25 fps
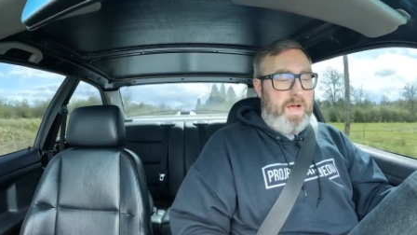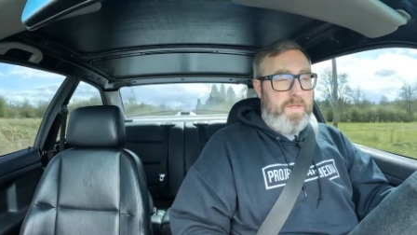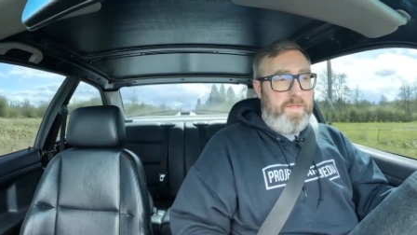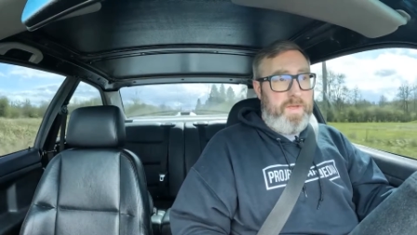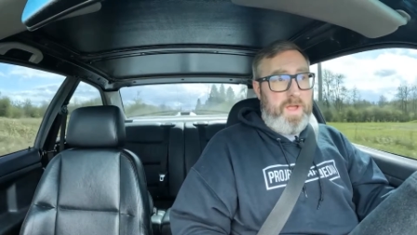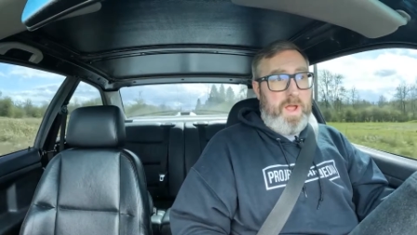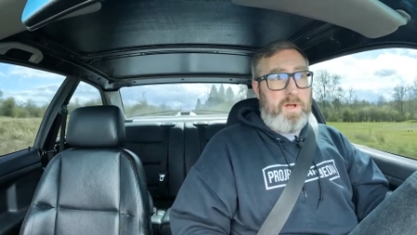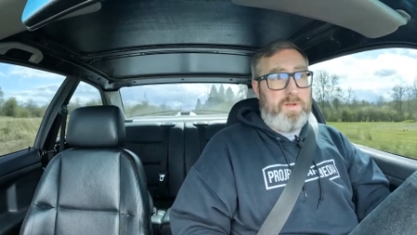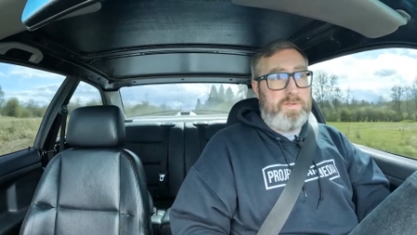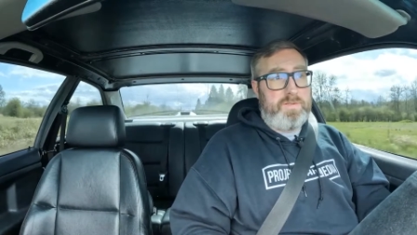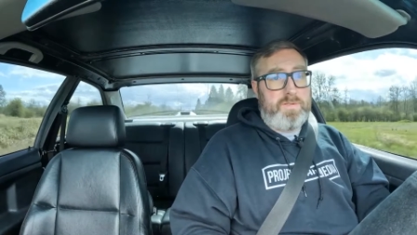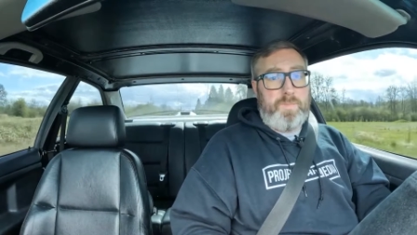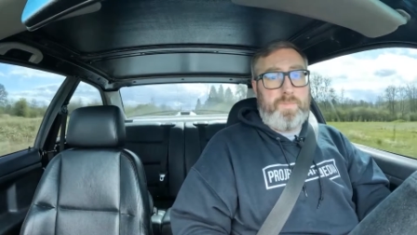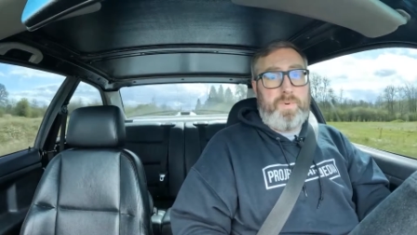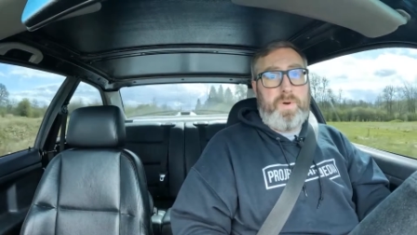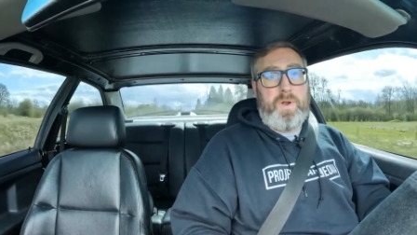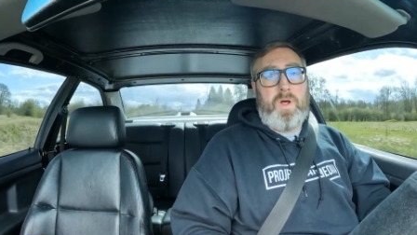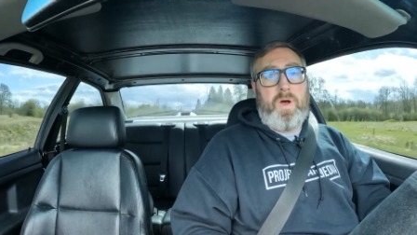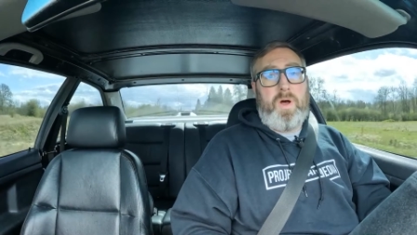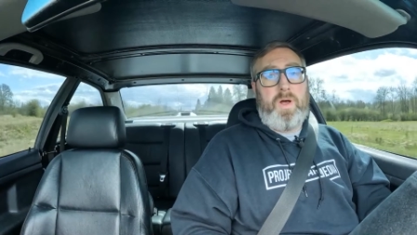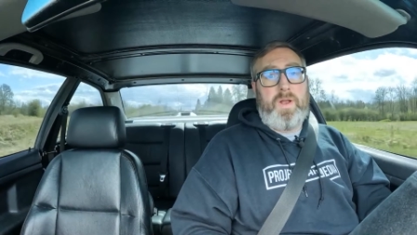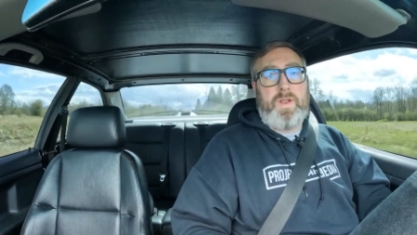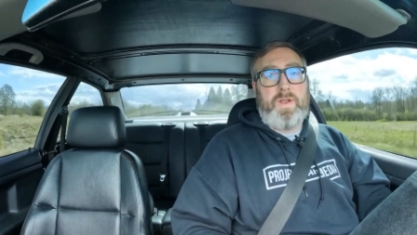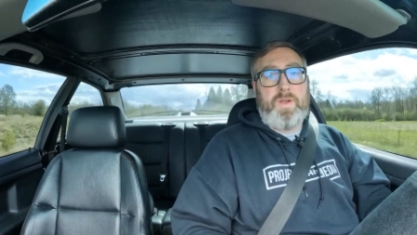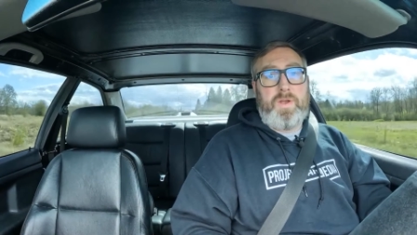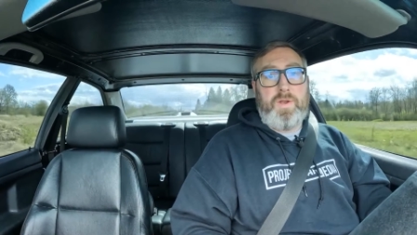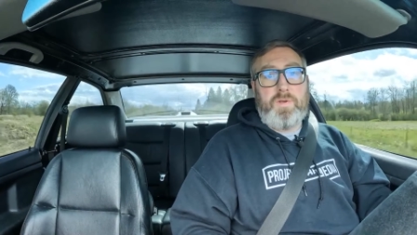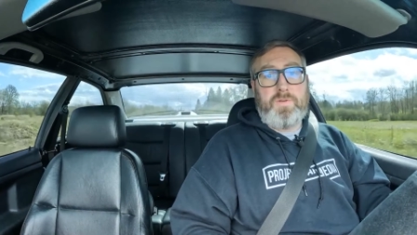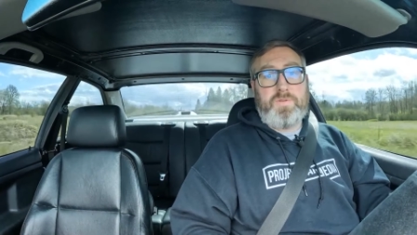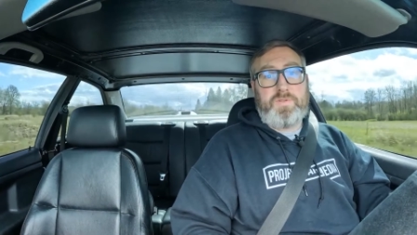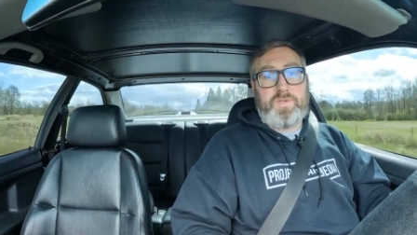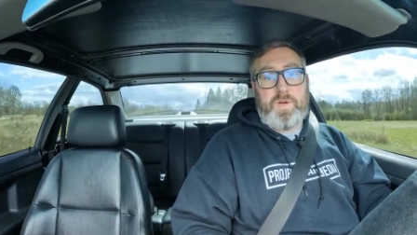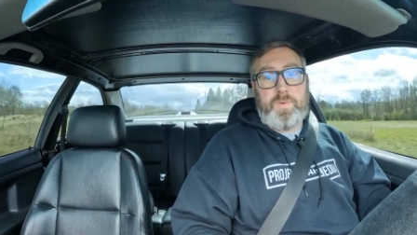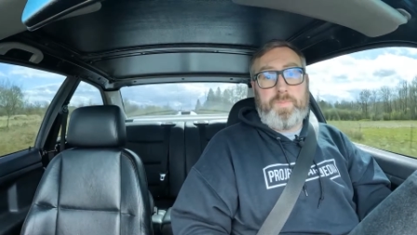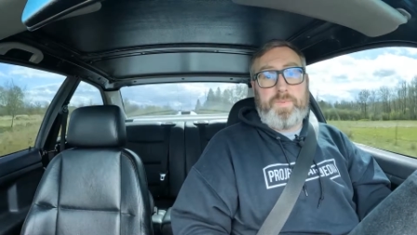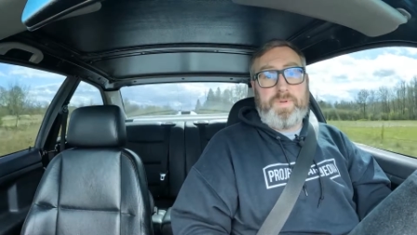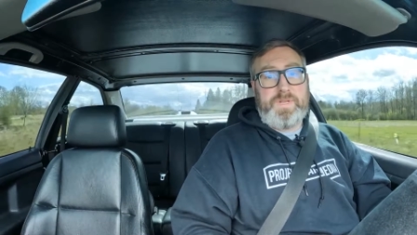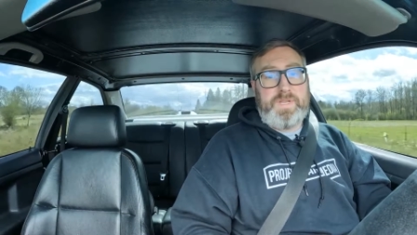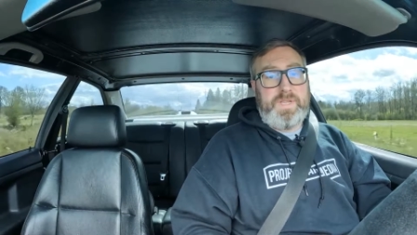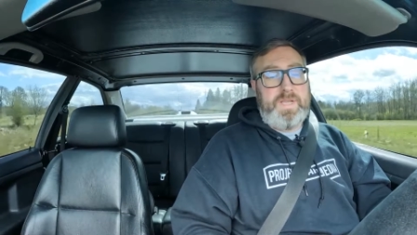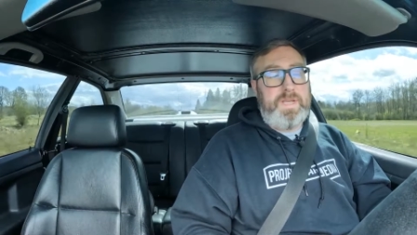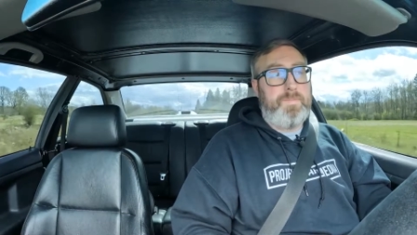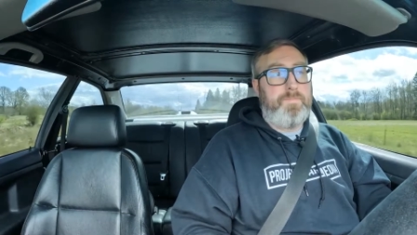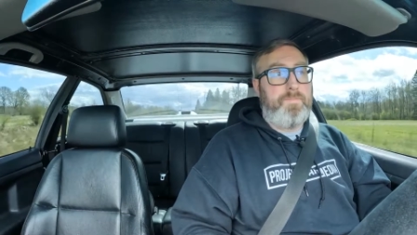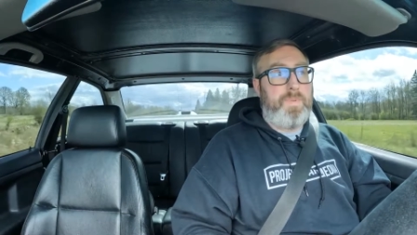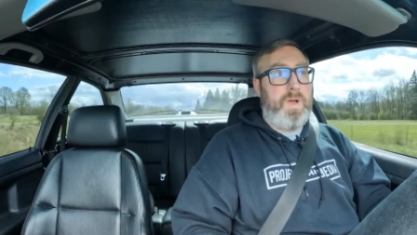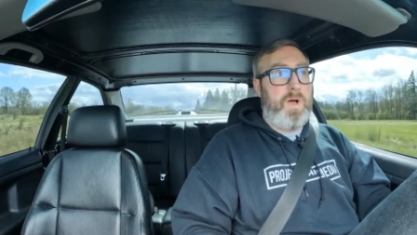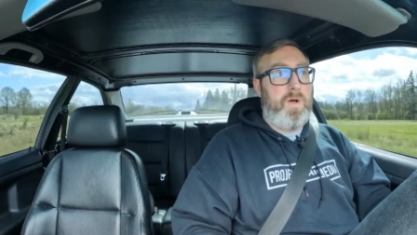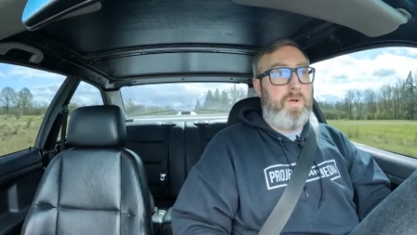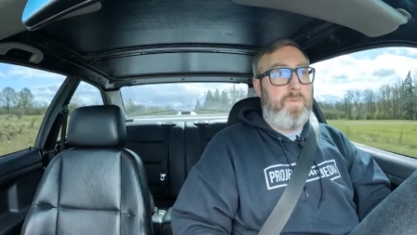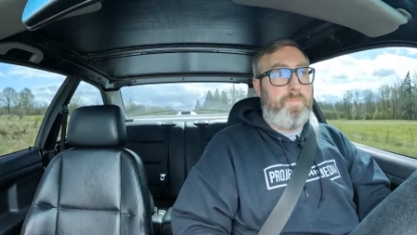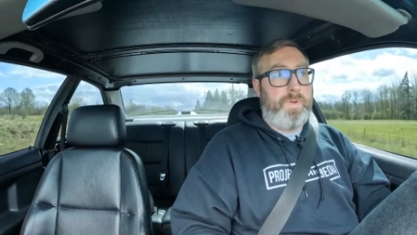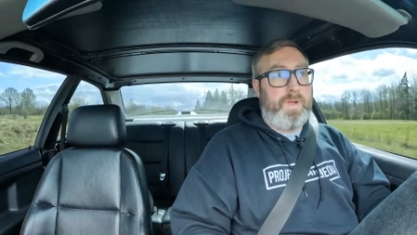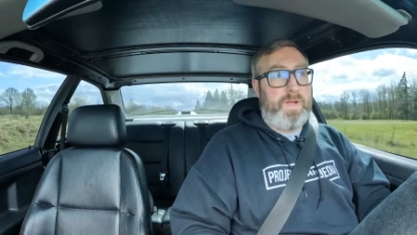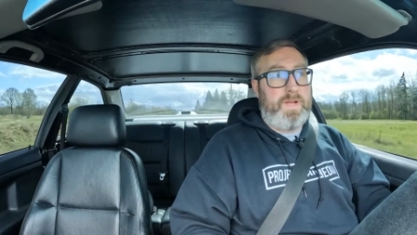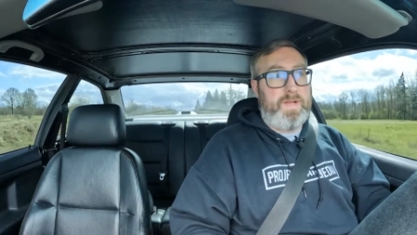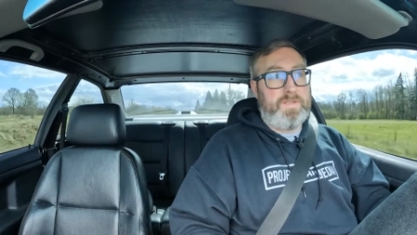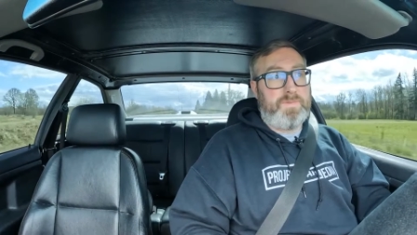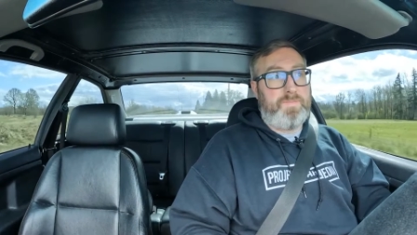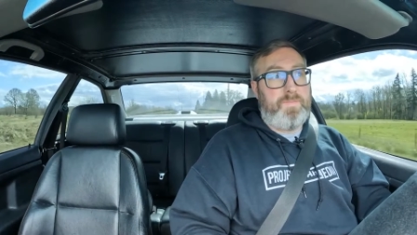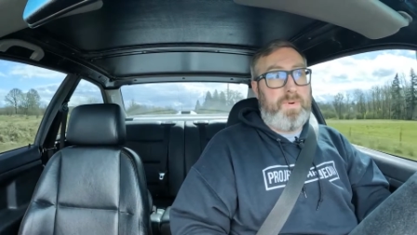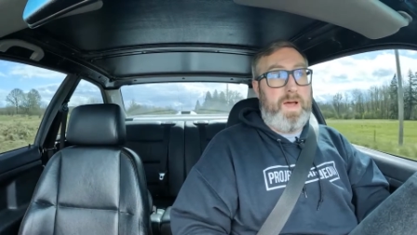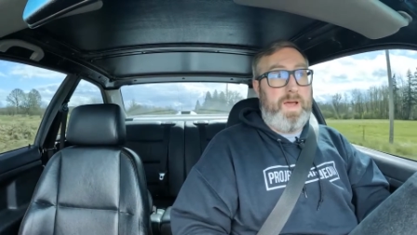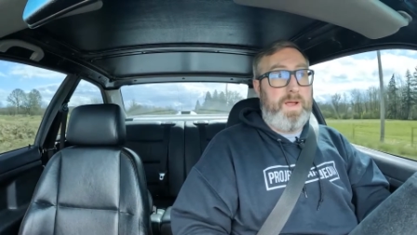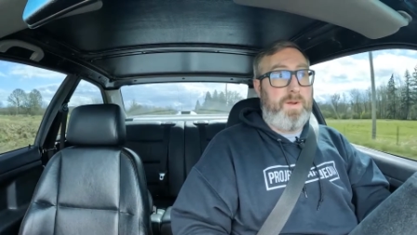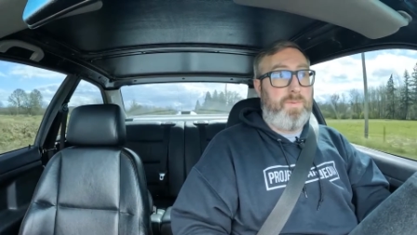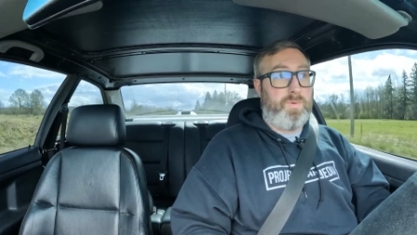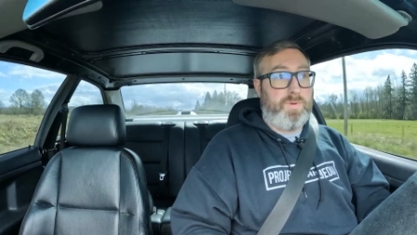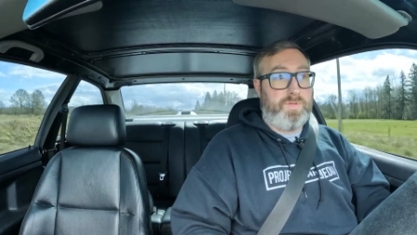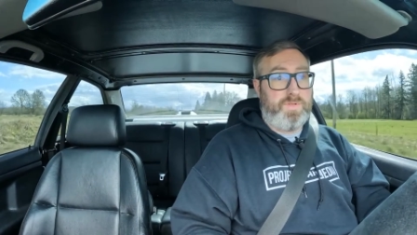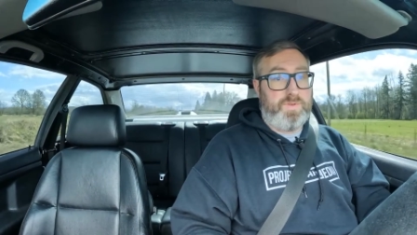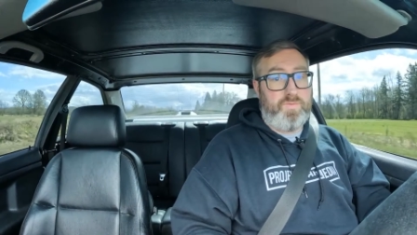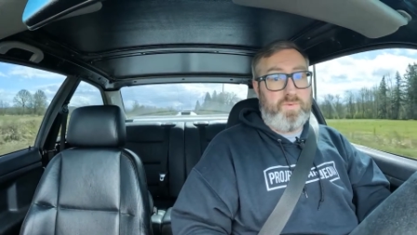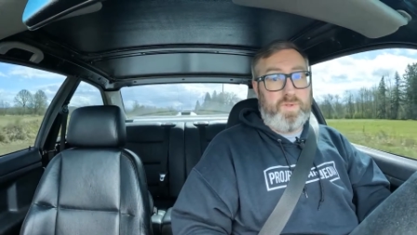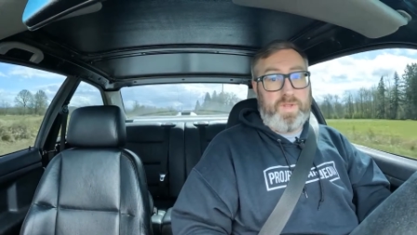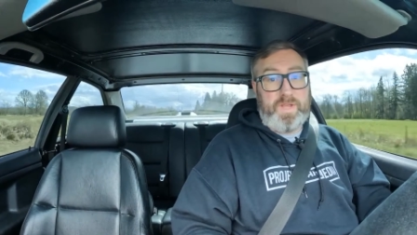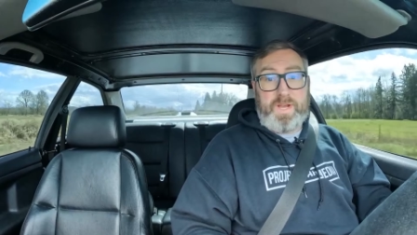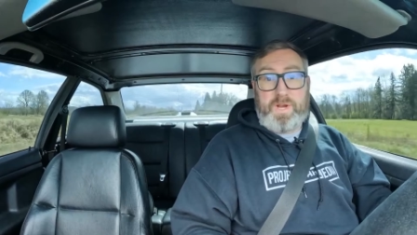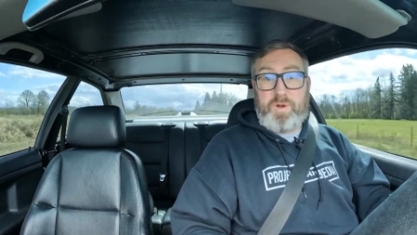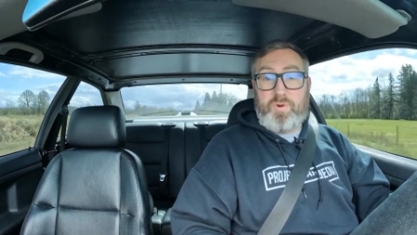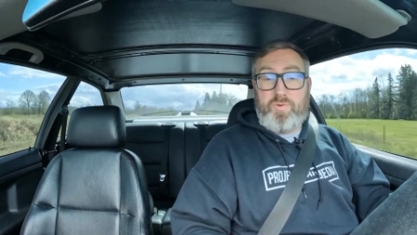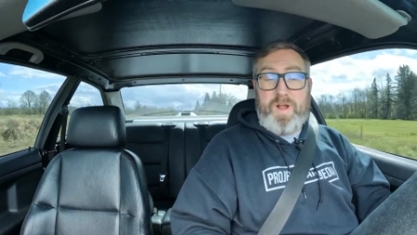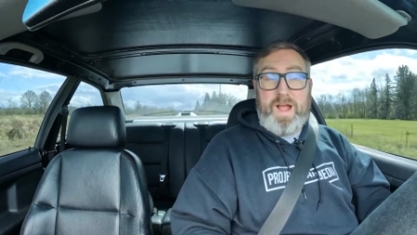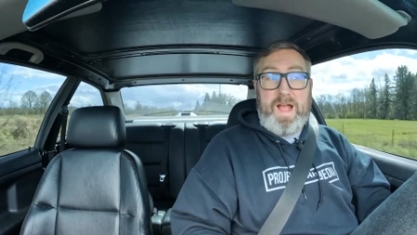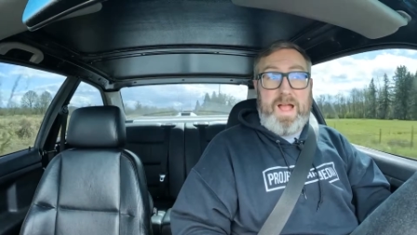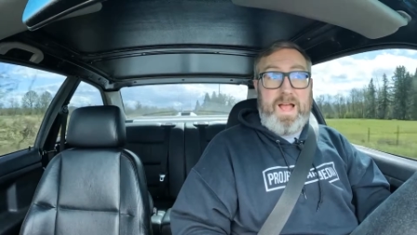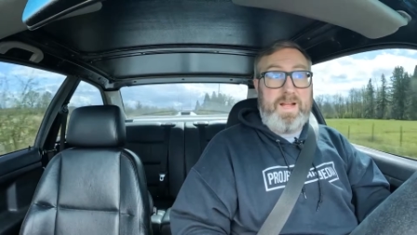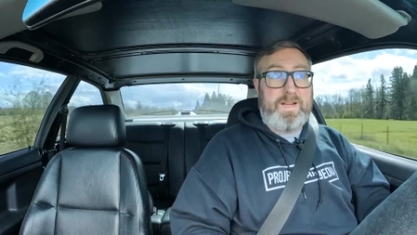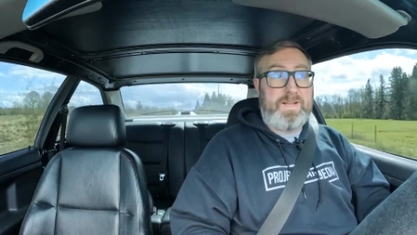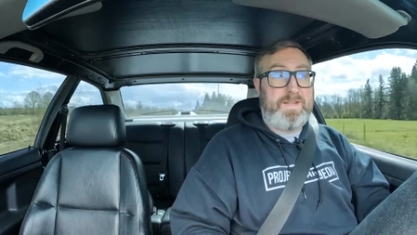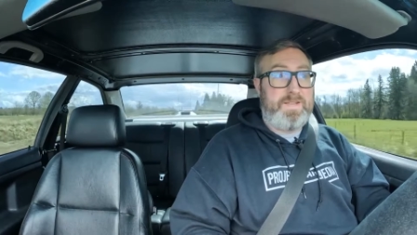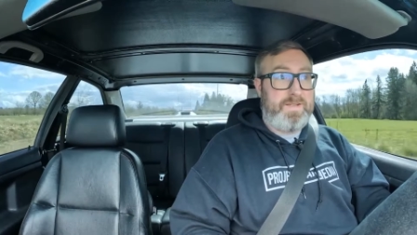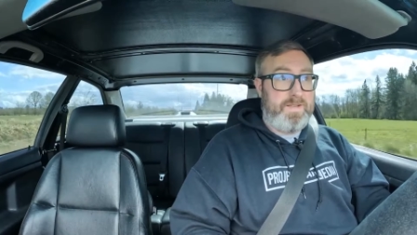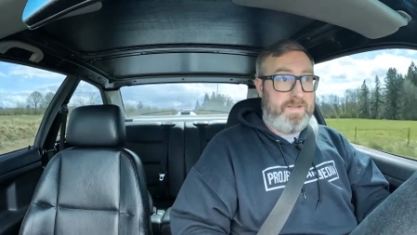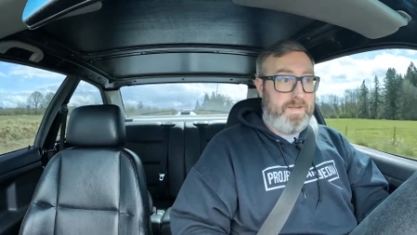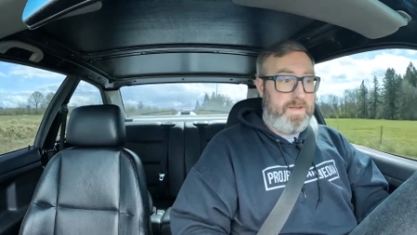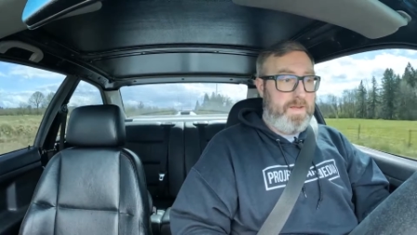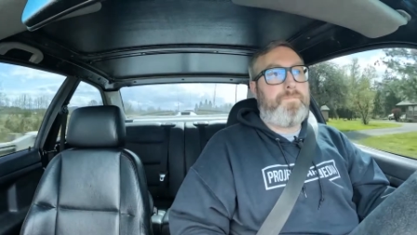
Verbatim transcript: They also put on a new serpentine belt because mine was really cracked.